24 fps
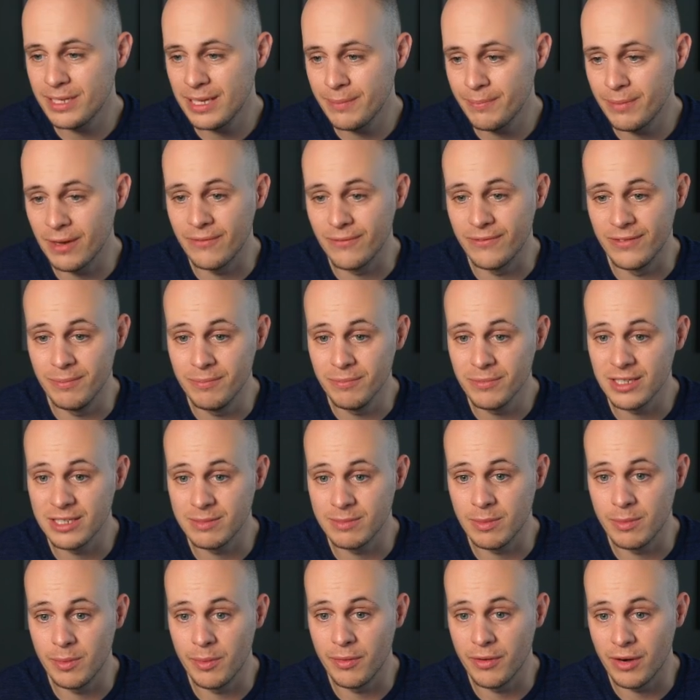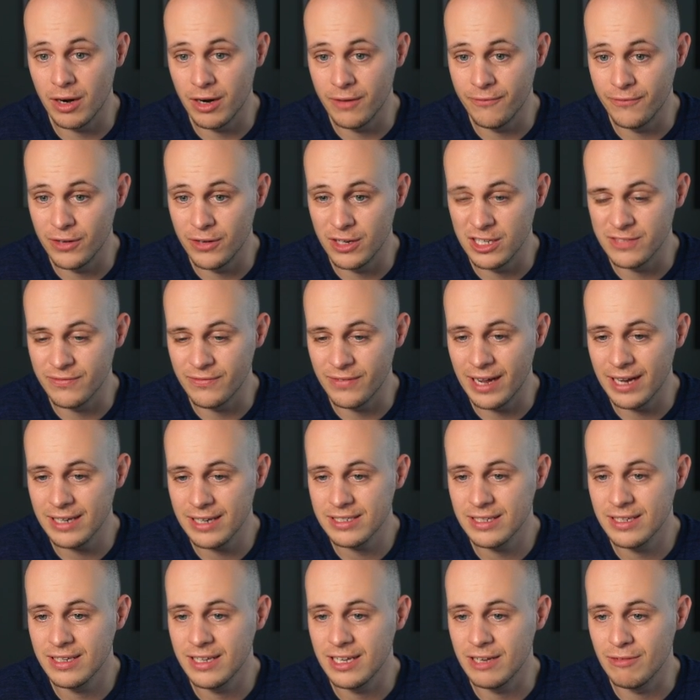above them, because remember our first
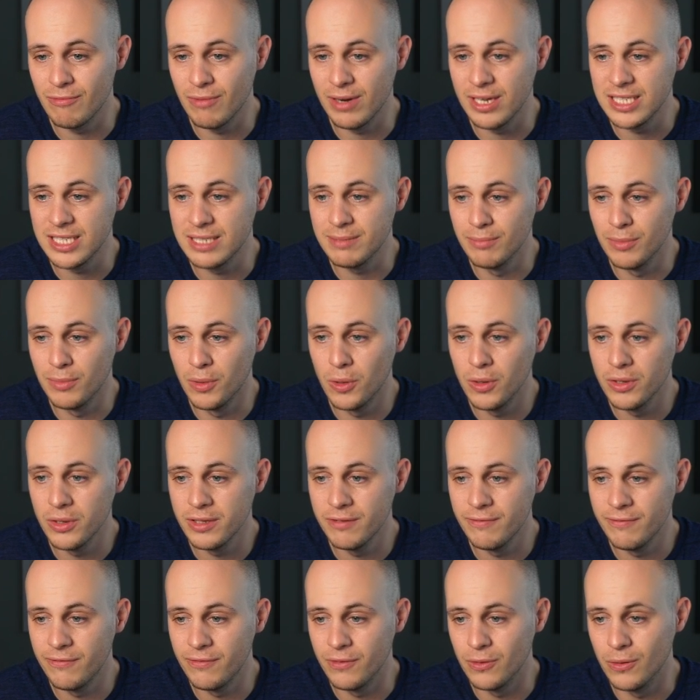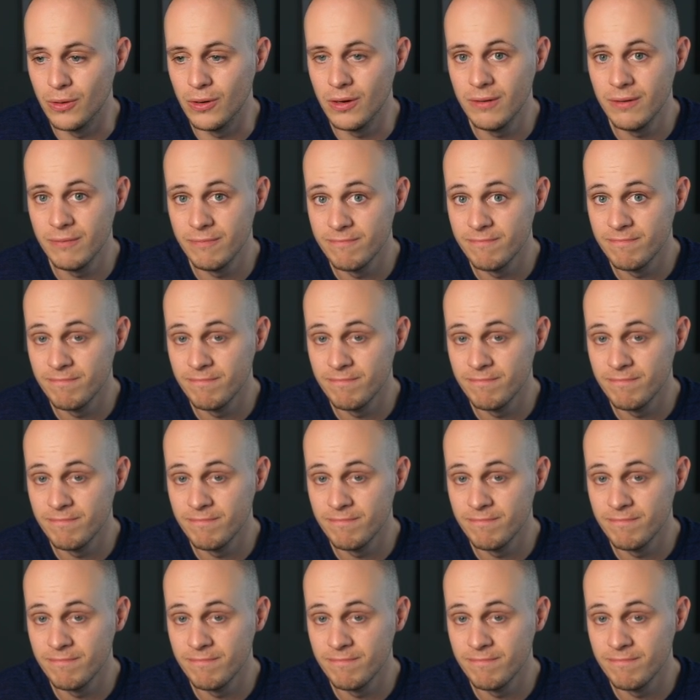fact, it raised more than 4.